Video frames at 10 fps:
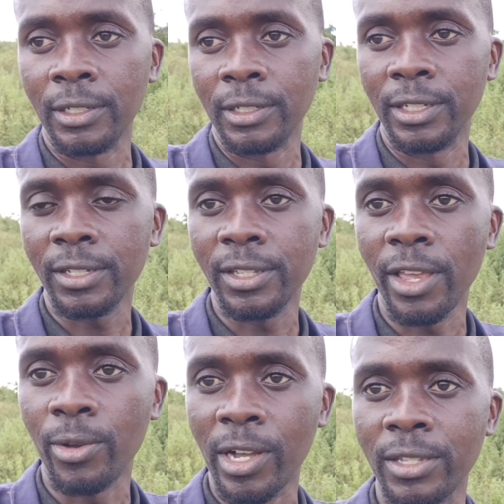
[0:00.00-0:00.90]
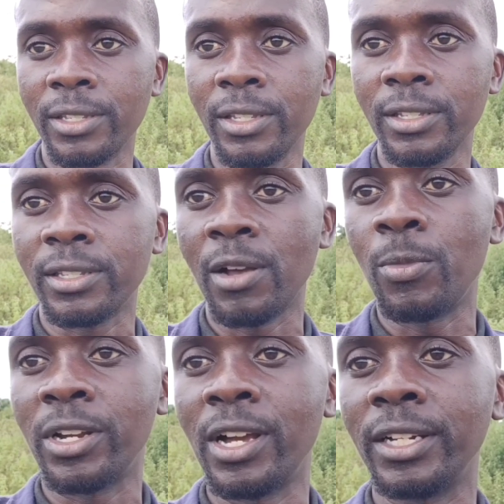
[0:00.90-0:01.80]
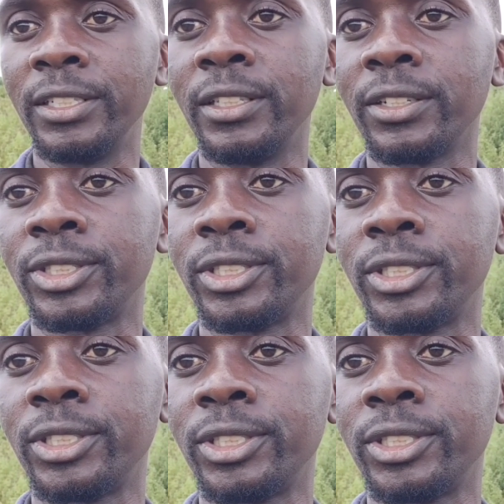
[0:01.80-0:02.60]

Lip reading: just here you can see someone herding their sheep and